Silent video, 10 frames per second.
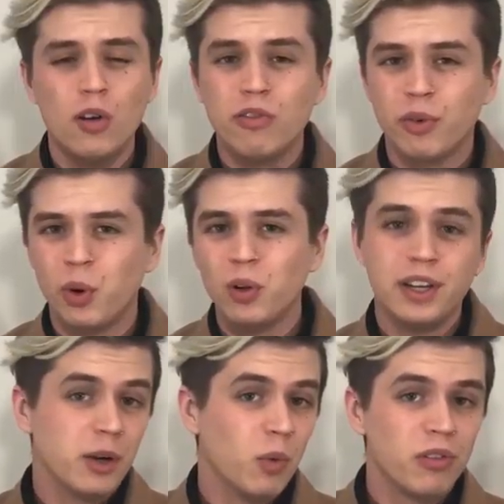Overall,
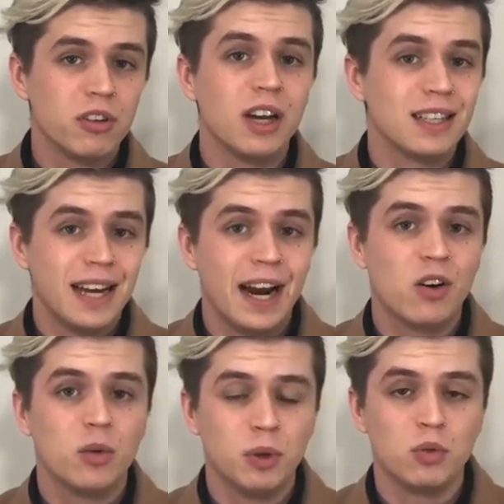it wasn't a
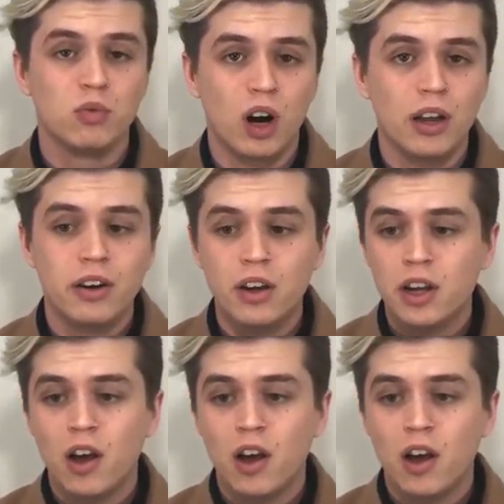terrible run.